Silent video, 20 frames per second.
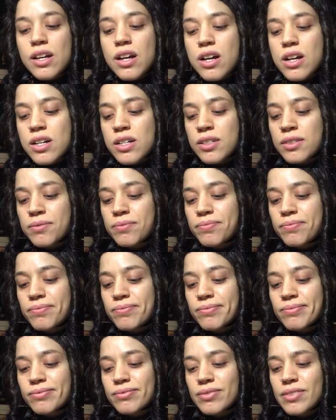Um,
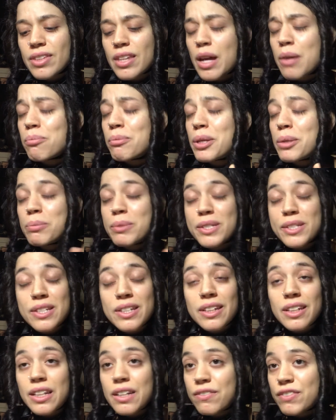that may be
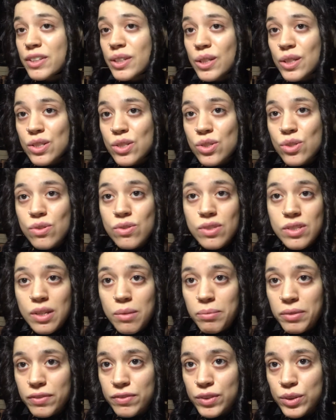significant to
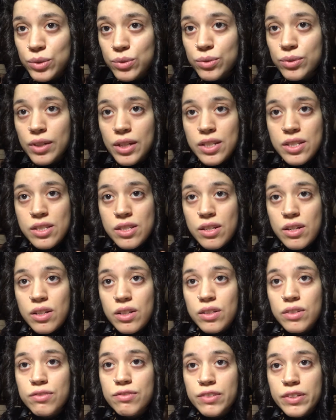some of you. I
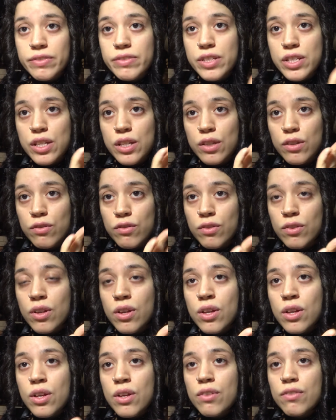saw
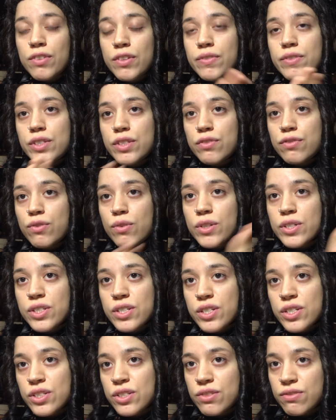1554
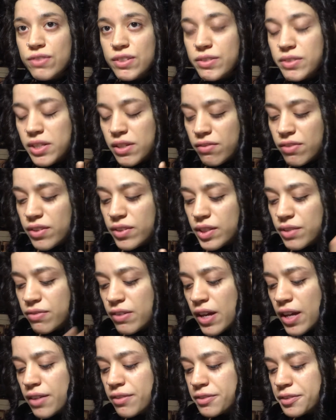turn to
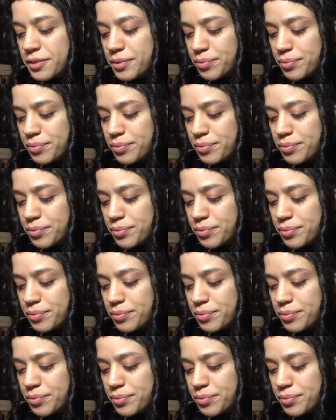1555.